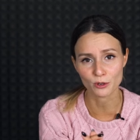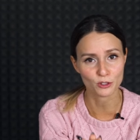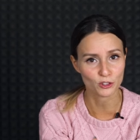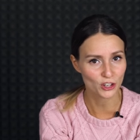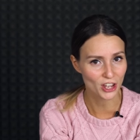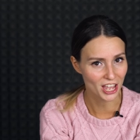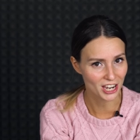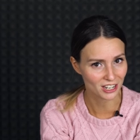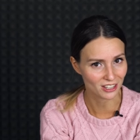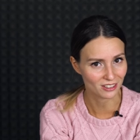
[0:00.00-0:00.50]
your
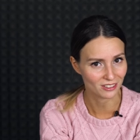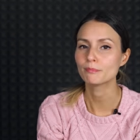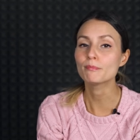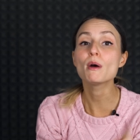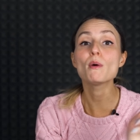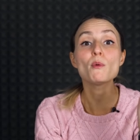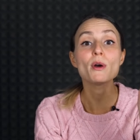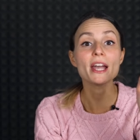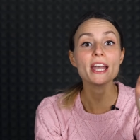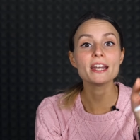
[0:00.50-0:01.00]
channel.
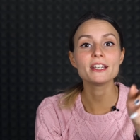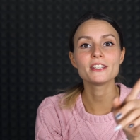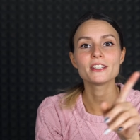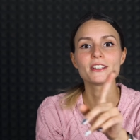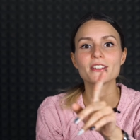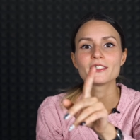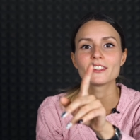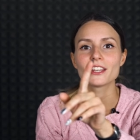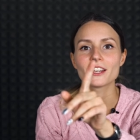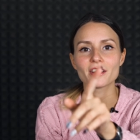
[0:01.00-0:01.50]
But wait,
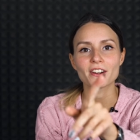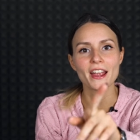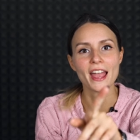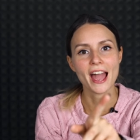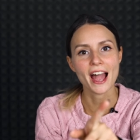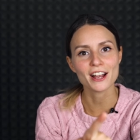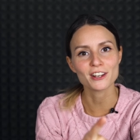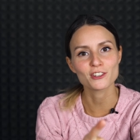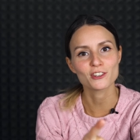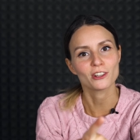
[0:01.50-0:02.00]
there
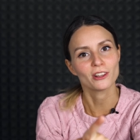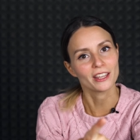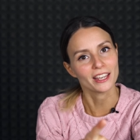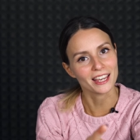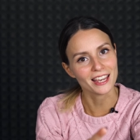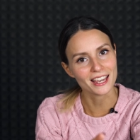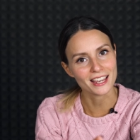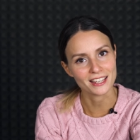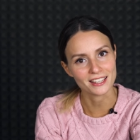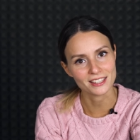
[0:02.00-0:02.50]
actually
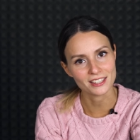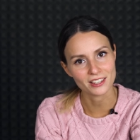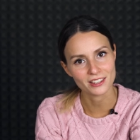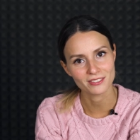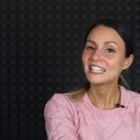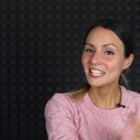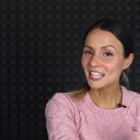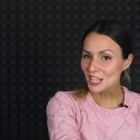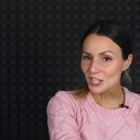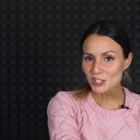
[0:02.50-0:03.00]
is.
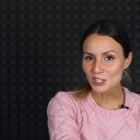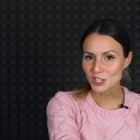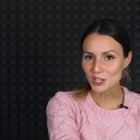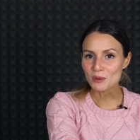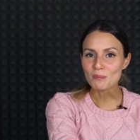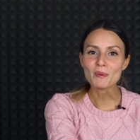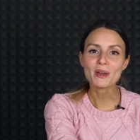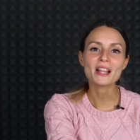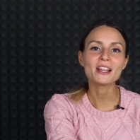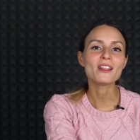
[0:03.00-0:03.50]

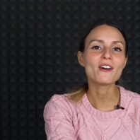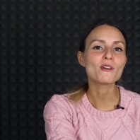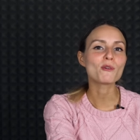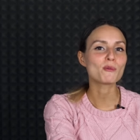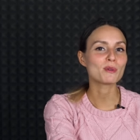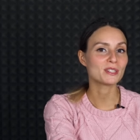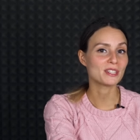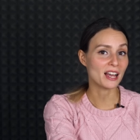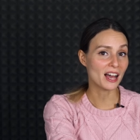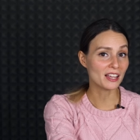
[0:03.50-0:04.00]
YouTube, along
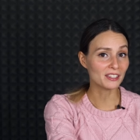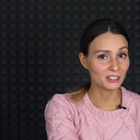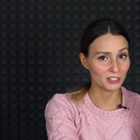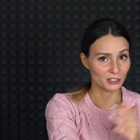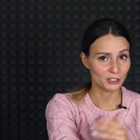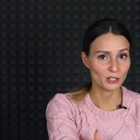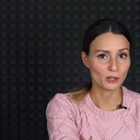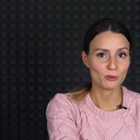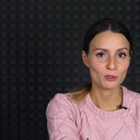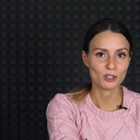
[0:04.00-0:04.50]
with other
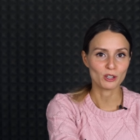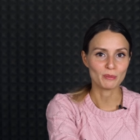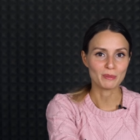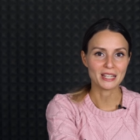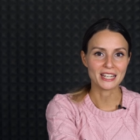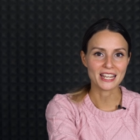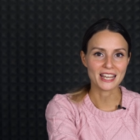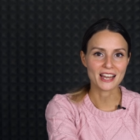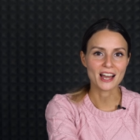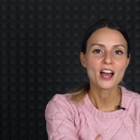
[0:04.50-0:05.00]
social
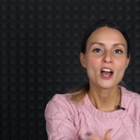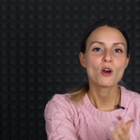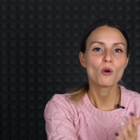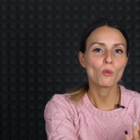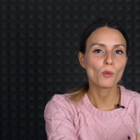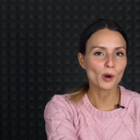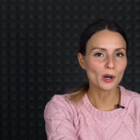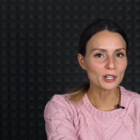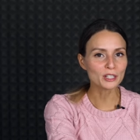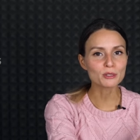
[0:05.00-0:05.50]
media,
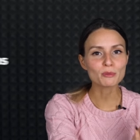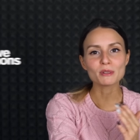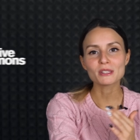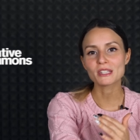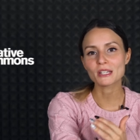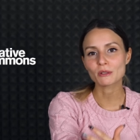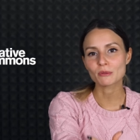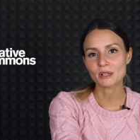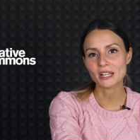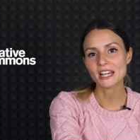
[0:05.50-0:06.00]
works with
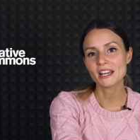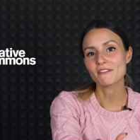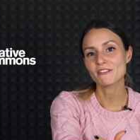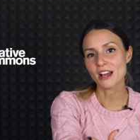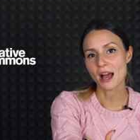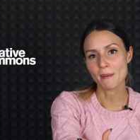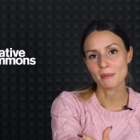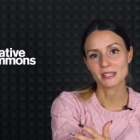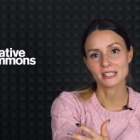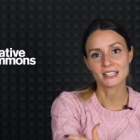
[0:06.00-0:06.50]
the Creative
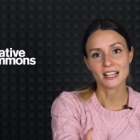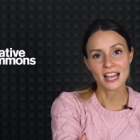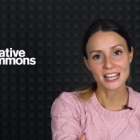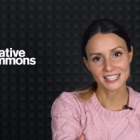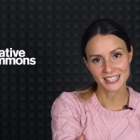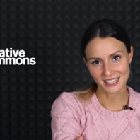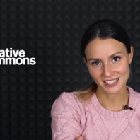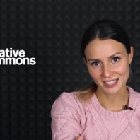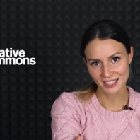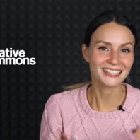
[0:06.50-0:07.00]
Commons
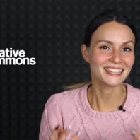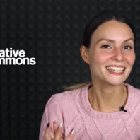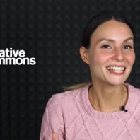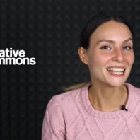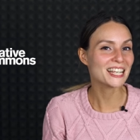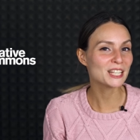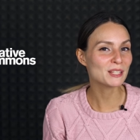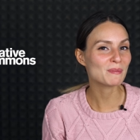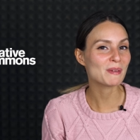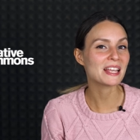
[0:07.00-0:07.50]
license.
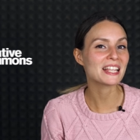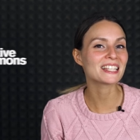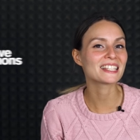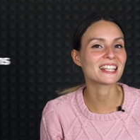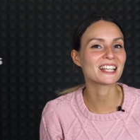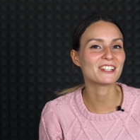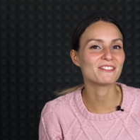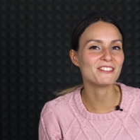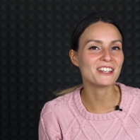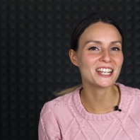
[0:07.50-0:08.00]
This means
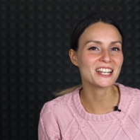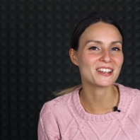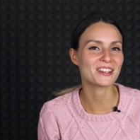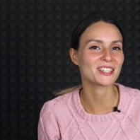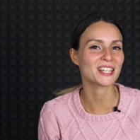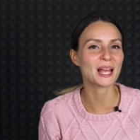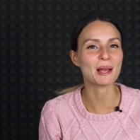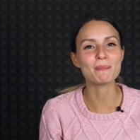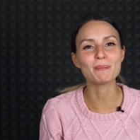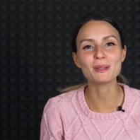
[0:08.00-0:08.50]
that
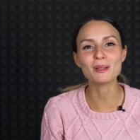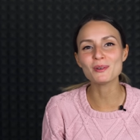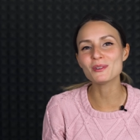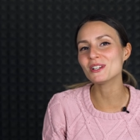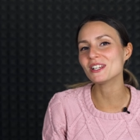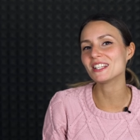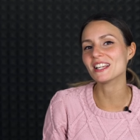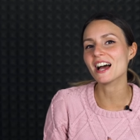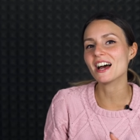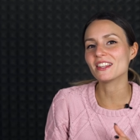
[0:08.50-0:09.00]
videos
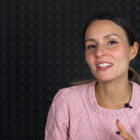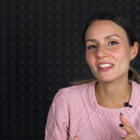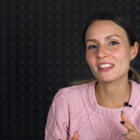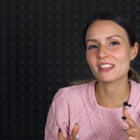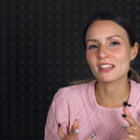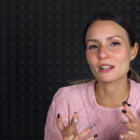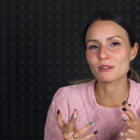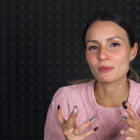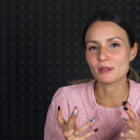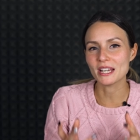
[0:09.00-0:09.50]
uploaded under
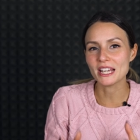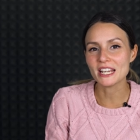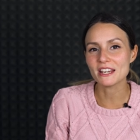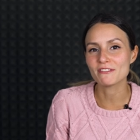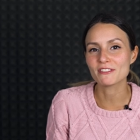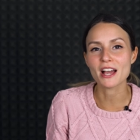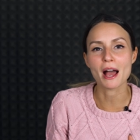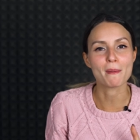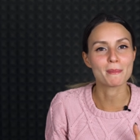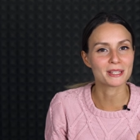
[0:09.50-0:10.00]
the
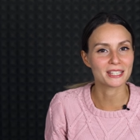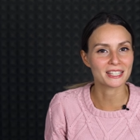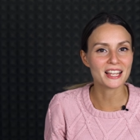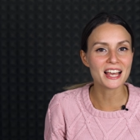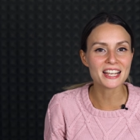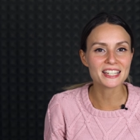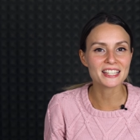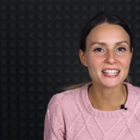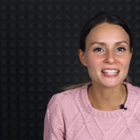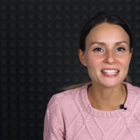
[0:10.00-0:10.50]
Creative Commons
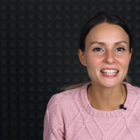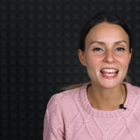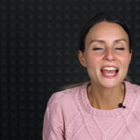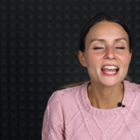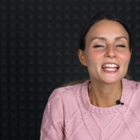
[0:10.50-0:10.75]
license